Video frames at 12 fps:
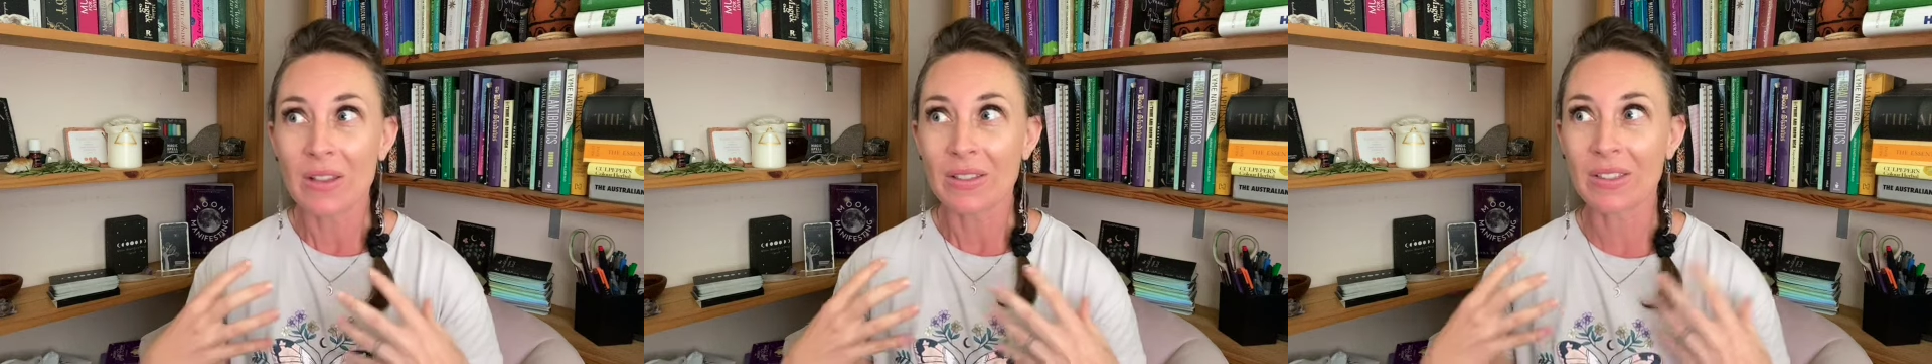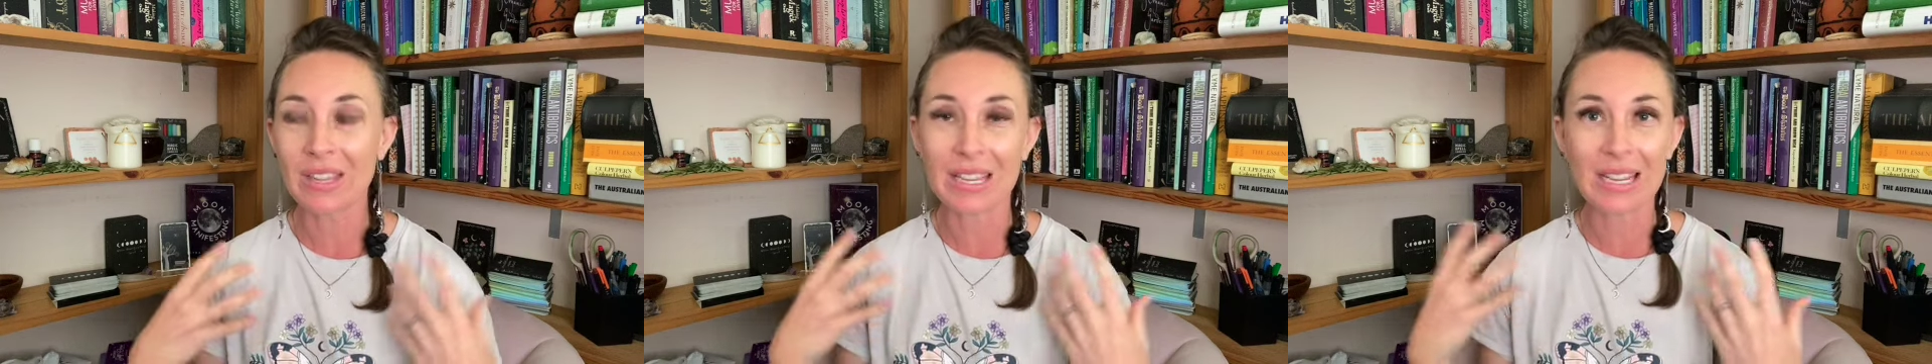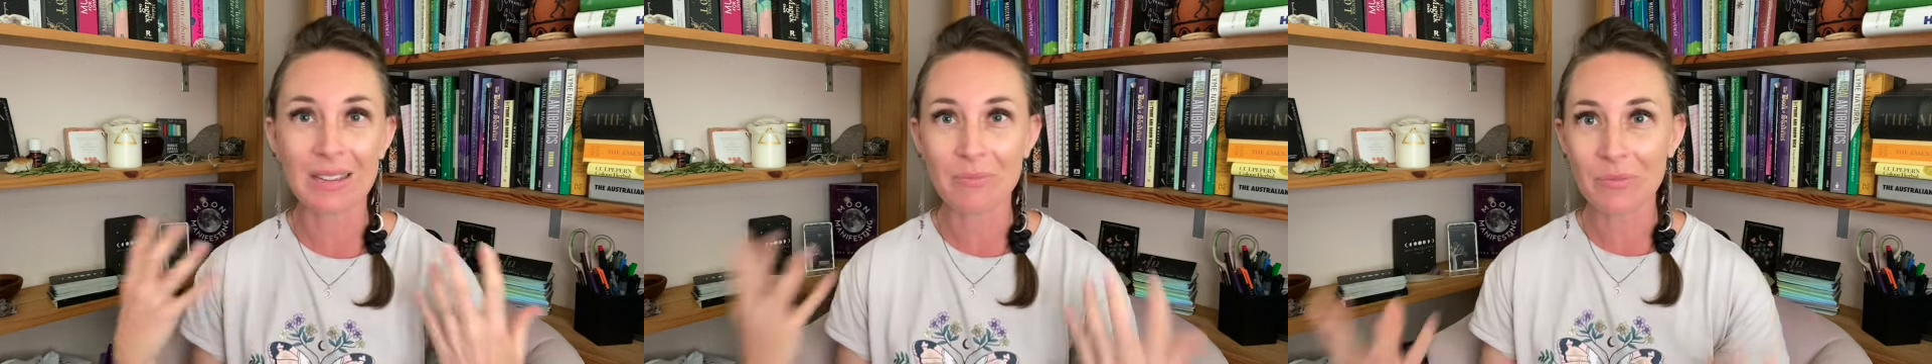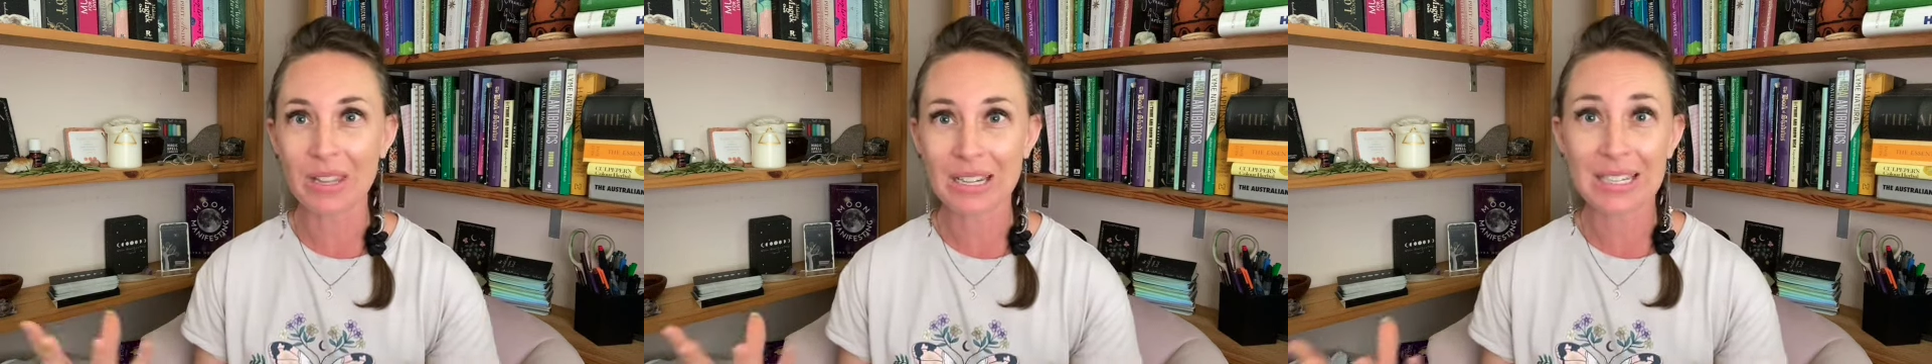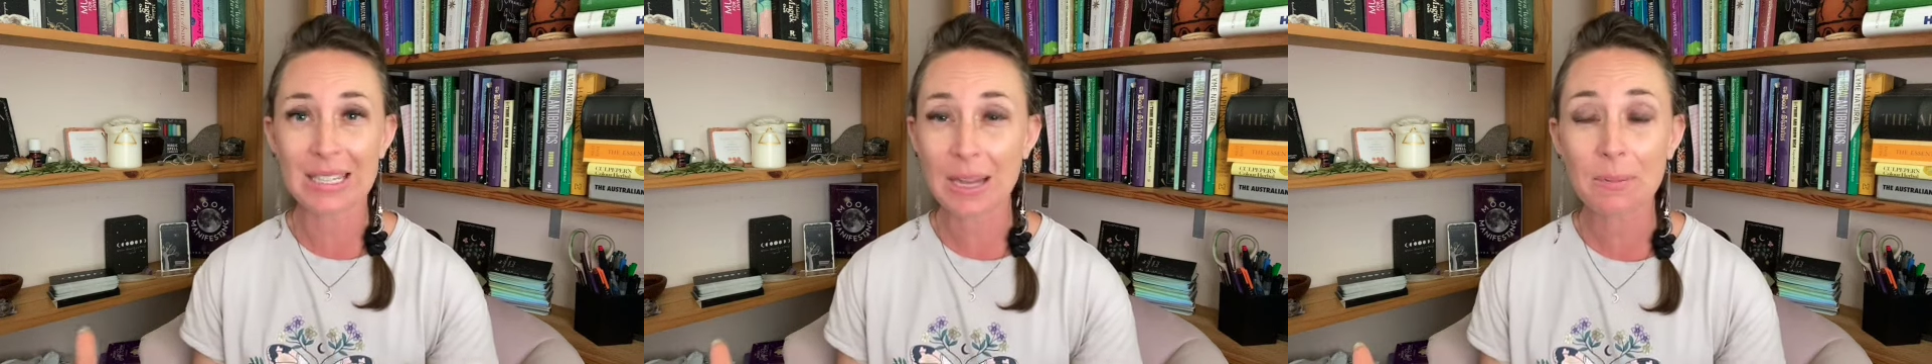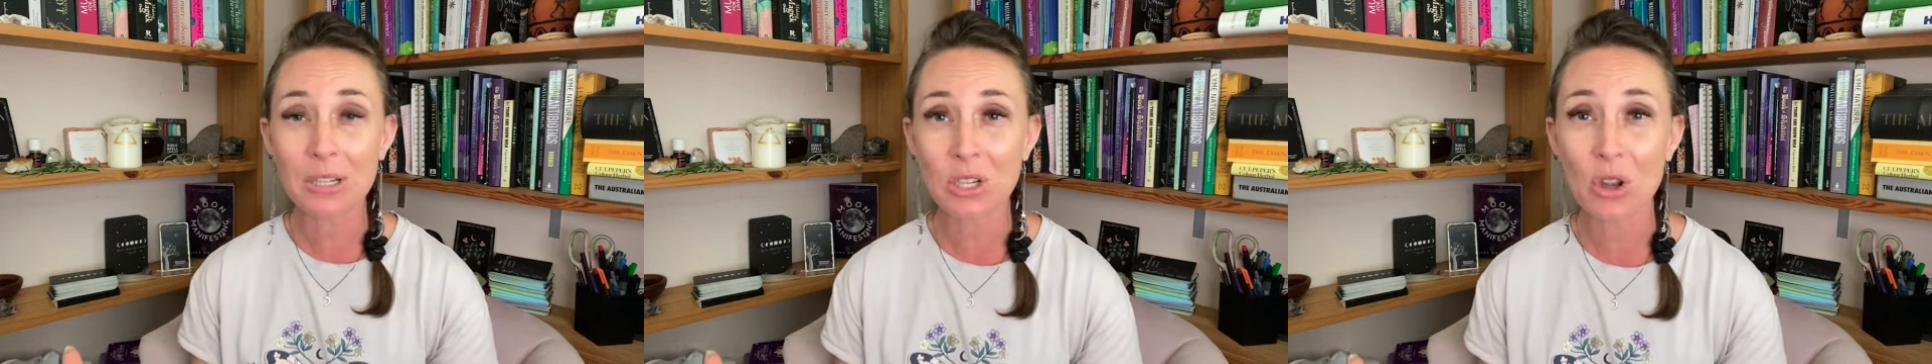
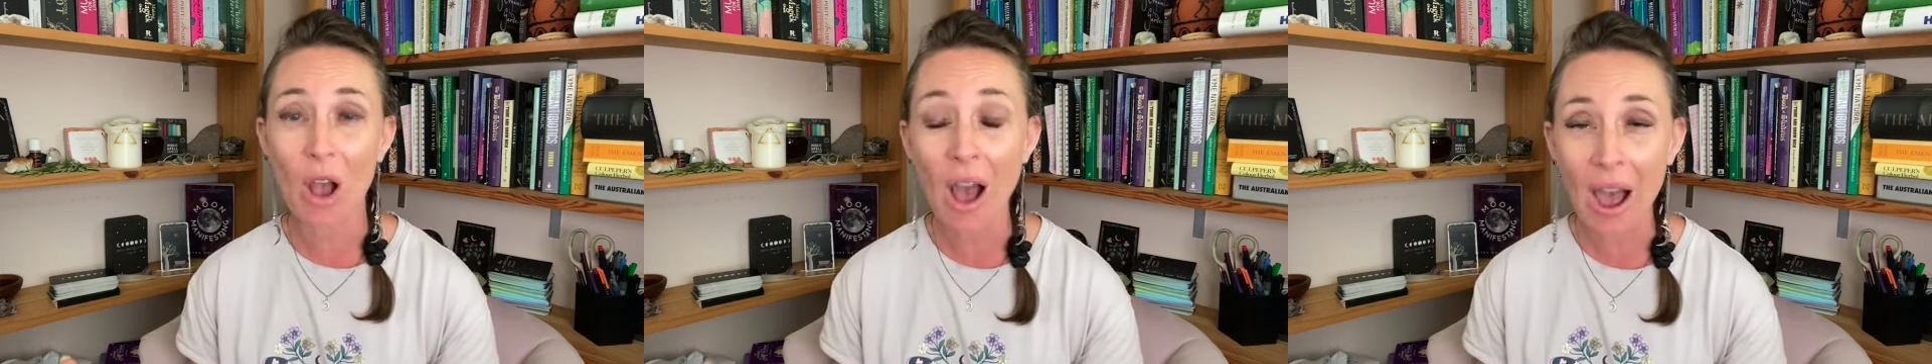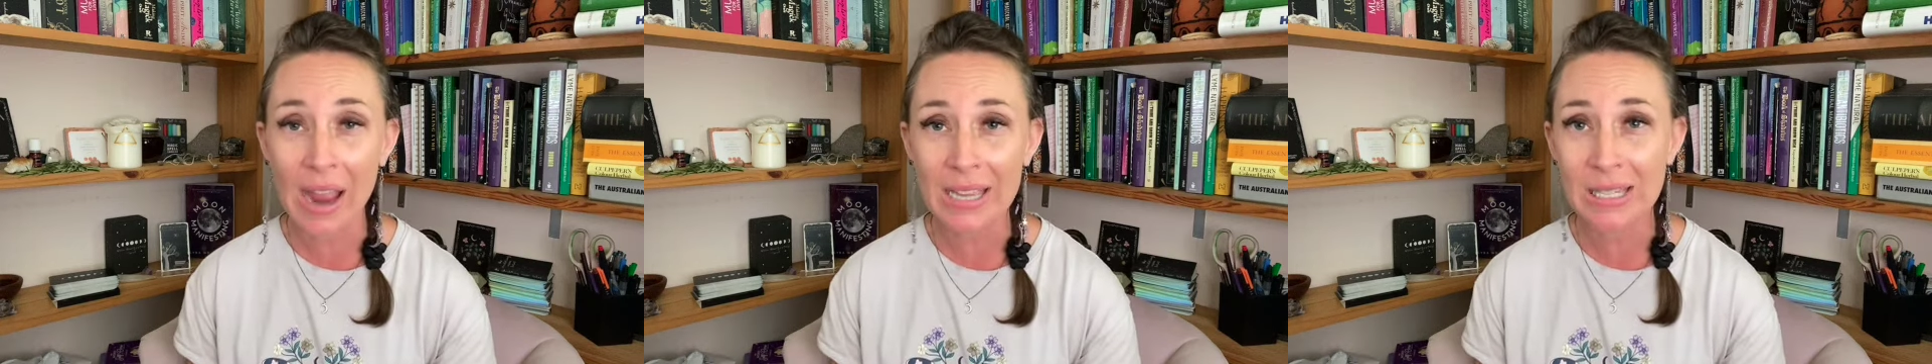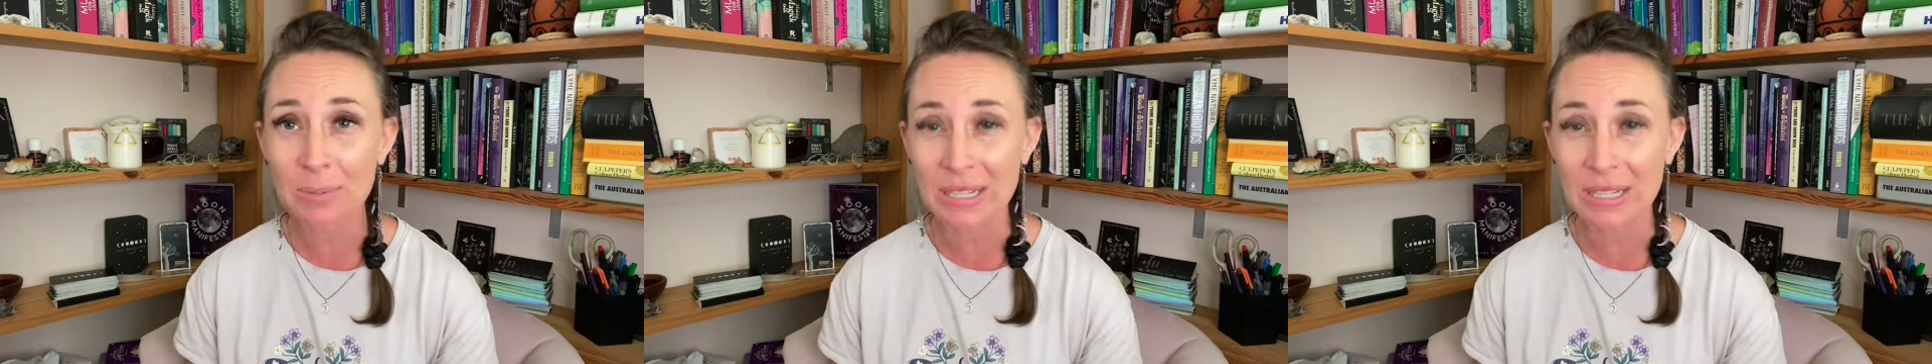your highest